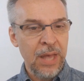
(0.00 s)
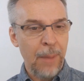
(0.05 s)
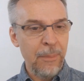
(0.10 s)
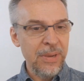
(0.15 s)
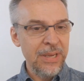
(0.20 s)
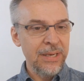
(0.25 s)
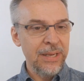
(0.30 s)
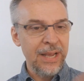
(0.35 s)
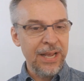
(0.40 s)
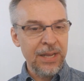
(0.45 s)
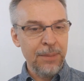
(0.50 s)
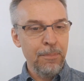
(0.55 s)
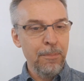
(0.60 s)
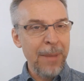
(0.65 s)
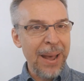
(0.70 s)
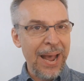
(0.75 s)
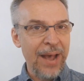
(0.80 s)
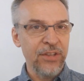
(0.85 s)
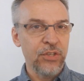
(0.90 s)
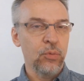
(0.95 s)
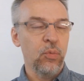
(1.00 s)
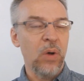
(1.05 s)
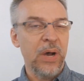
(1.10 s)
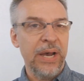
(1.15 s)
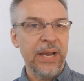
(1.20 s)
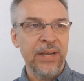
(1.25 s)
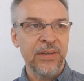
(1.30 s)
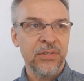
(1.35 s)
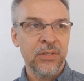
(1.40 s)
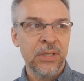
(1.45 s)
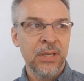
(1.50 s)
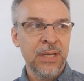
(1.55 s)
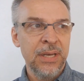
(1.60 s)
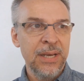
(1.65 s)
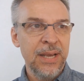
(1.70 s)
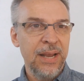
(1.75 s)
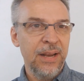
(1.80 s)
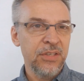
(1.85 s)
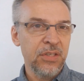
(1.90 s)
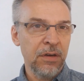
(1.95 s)
I mean, mass-wise,
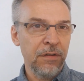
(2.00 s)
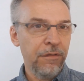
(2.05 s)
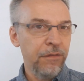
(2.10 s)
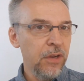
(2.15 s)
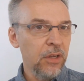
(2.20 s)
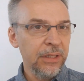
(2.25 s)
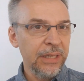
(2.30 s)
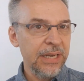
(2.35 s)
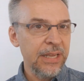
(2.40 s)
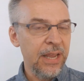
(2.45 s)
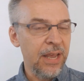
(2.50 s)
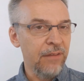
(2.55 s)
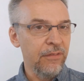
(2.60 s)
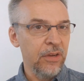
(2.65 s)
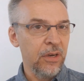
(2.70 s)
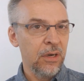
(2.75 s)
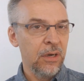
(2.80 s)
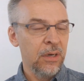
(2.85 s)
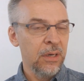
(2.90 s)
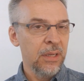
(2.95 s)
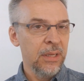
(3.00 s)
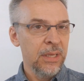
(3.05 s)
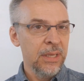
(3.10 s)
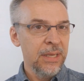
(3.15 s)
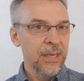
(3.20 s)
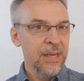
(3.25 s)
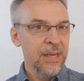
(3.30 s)
it doesn't feel any heavier,